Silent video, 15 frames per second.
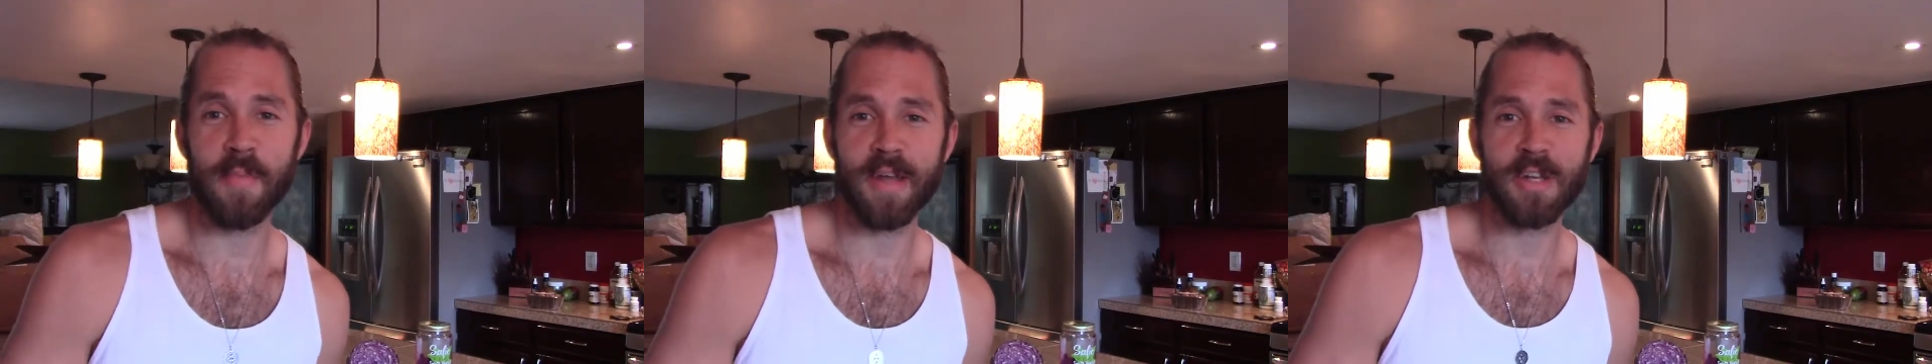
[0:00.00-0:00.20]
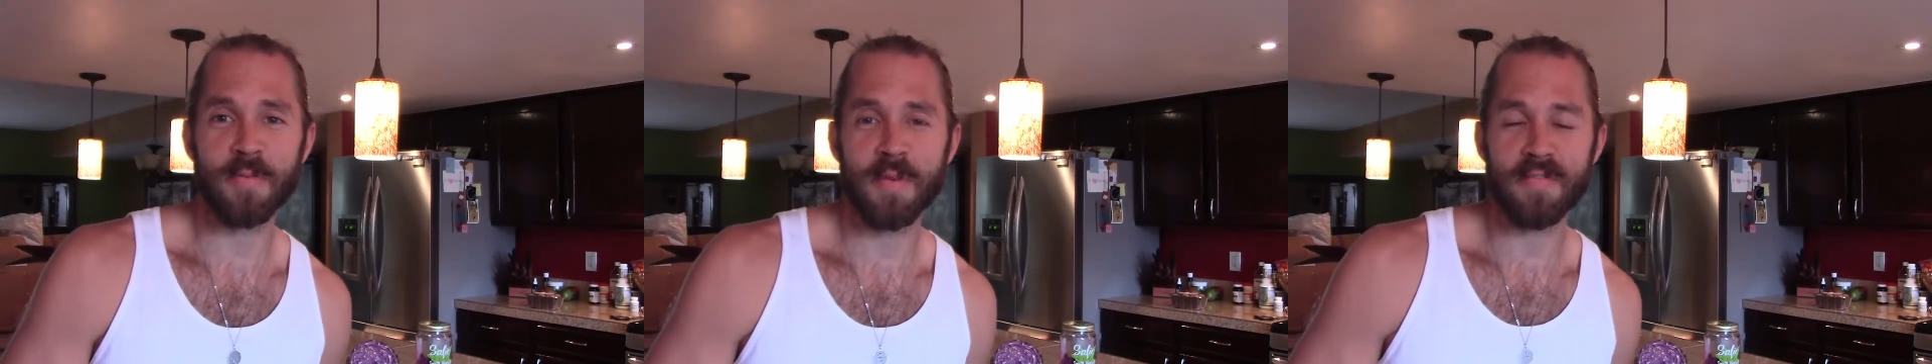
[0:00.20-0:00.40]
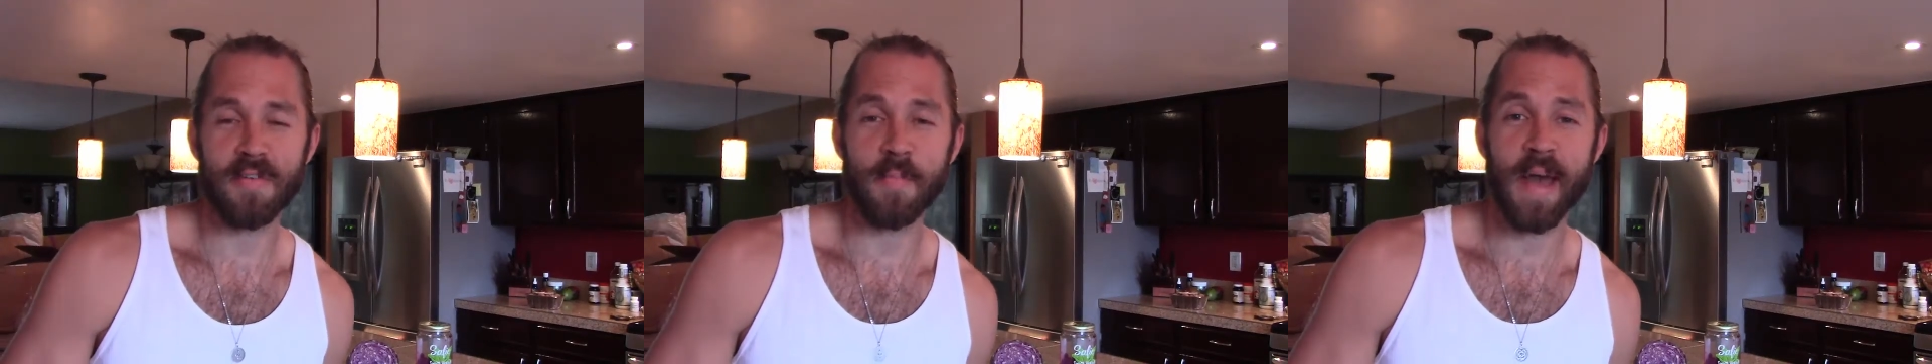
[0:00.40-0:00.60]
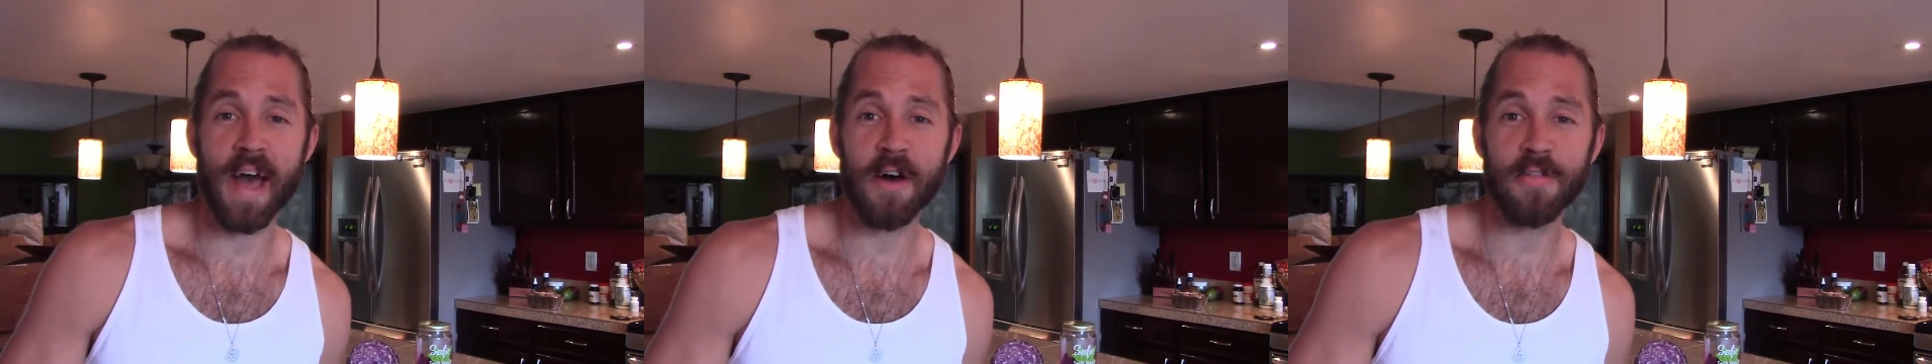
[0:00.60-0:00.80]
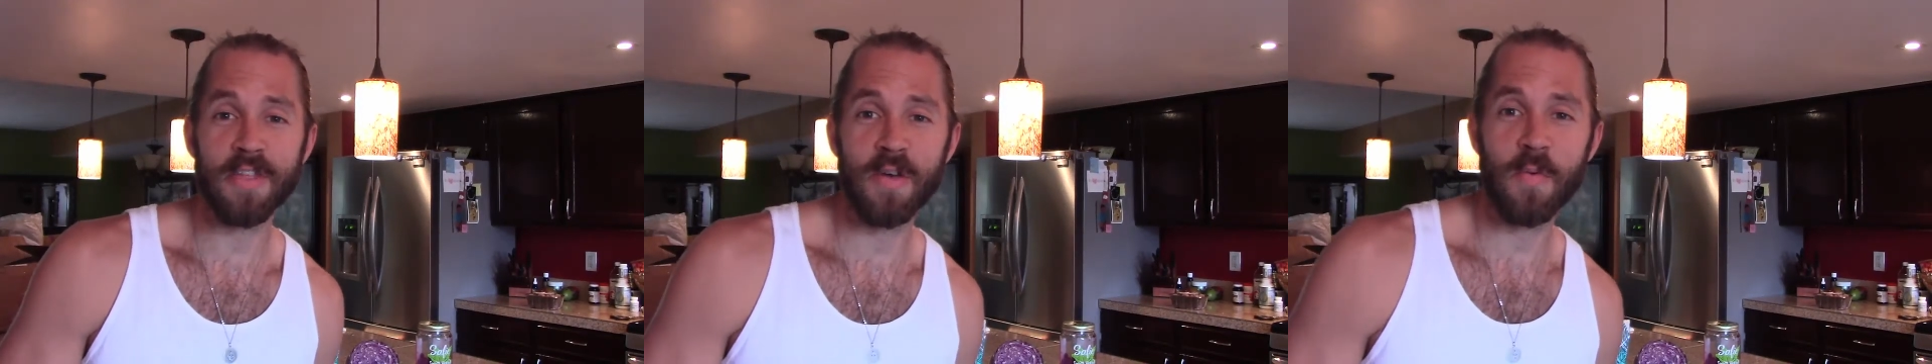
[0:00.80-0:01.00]
Benjamin from
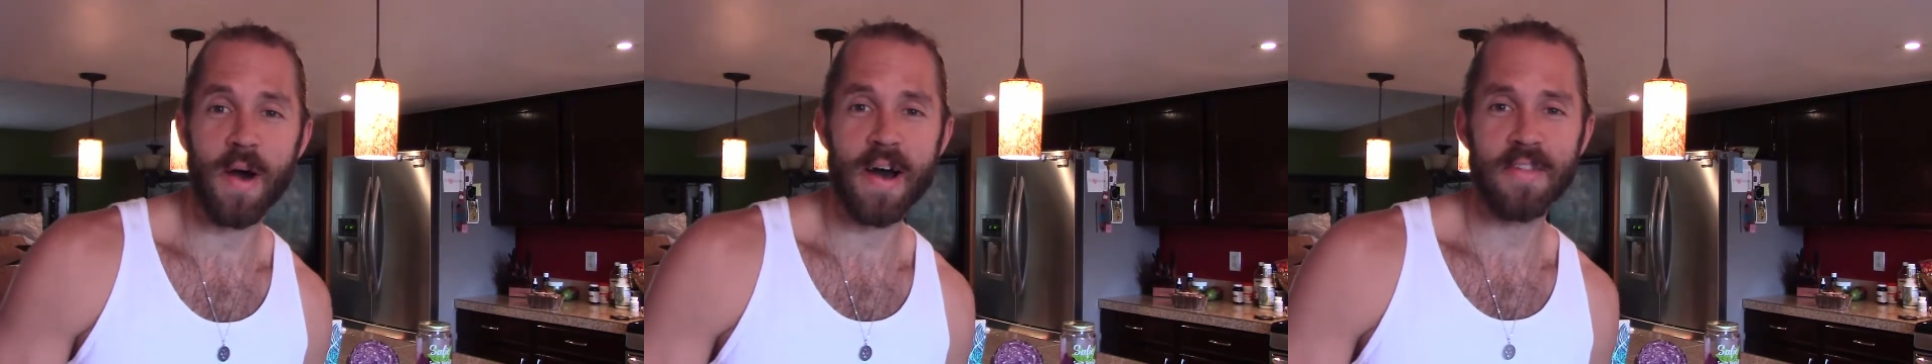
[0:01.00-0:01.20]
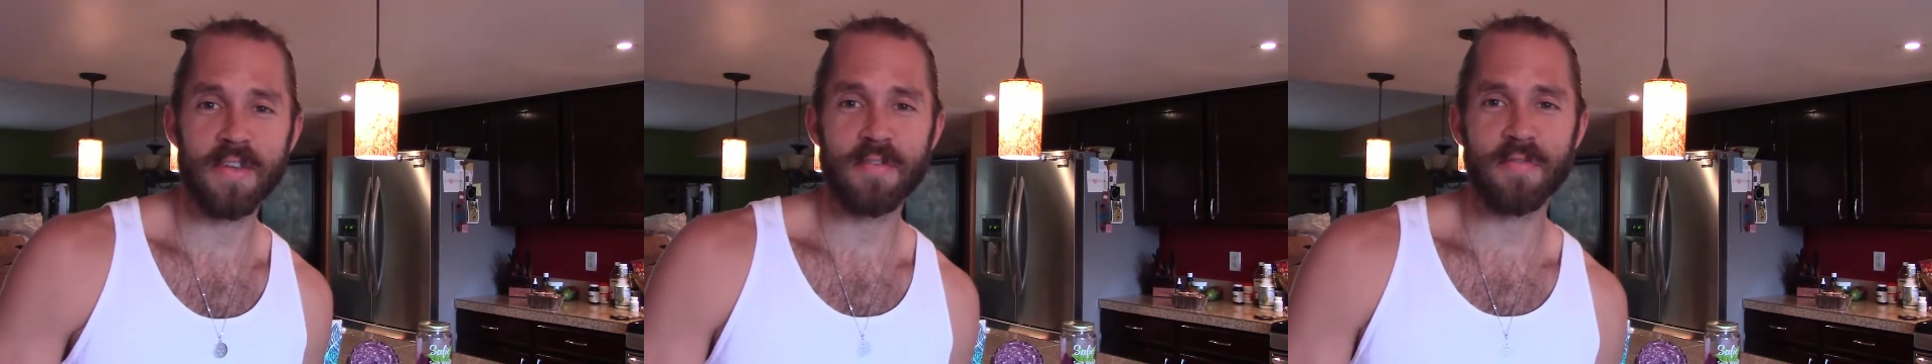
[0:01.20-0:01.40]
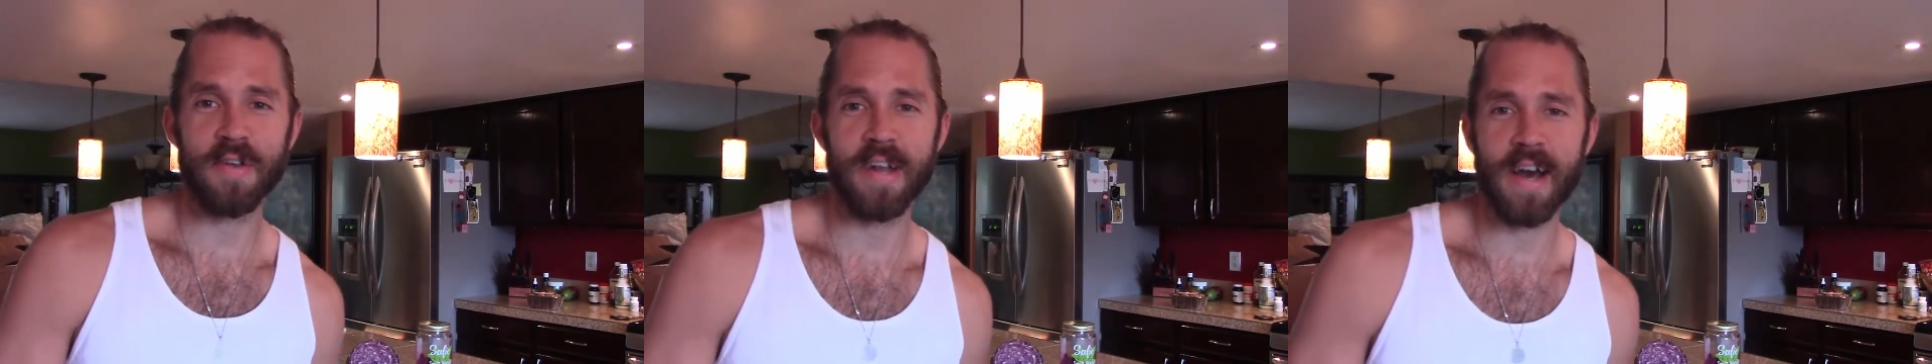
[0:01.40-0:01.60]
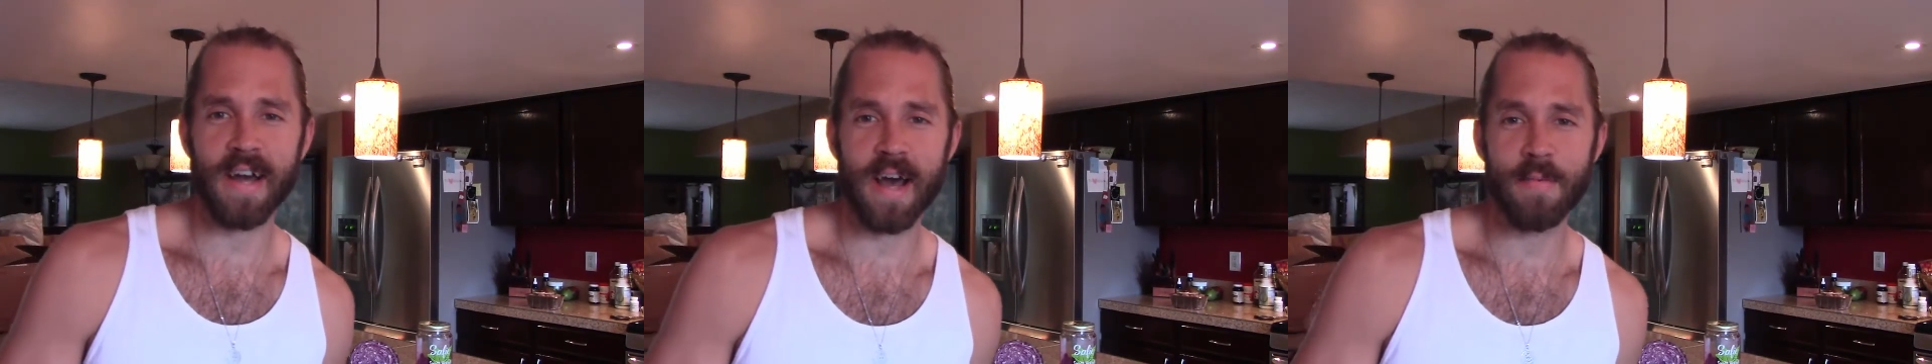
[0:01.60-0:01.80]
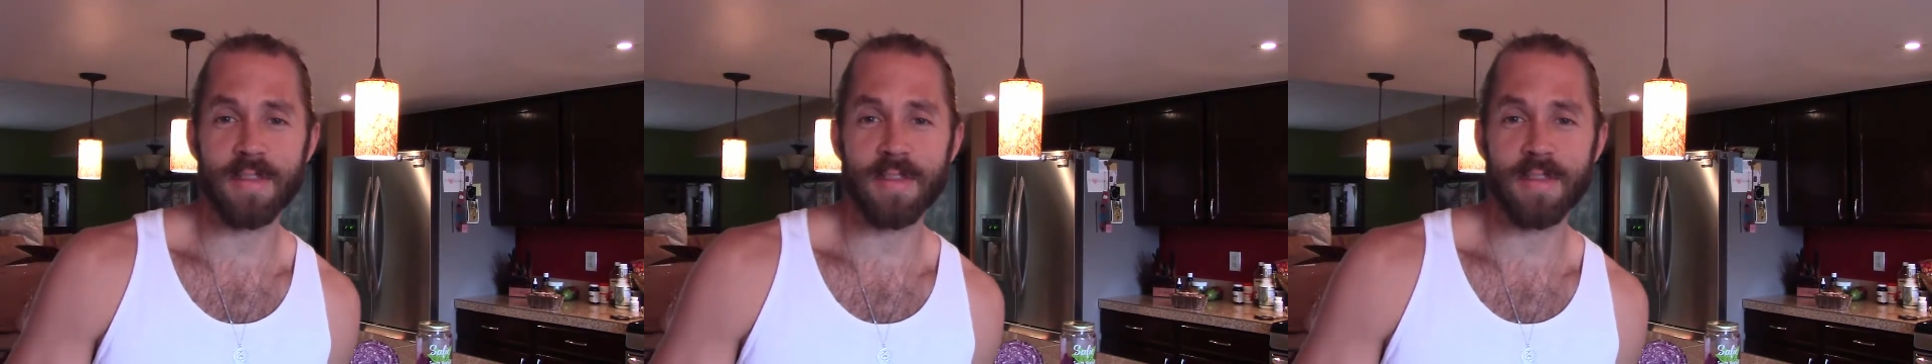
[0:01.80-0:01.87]
HealthyWildAndFree.com.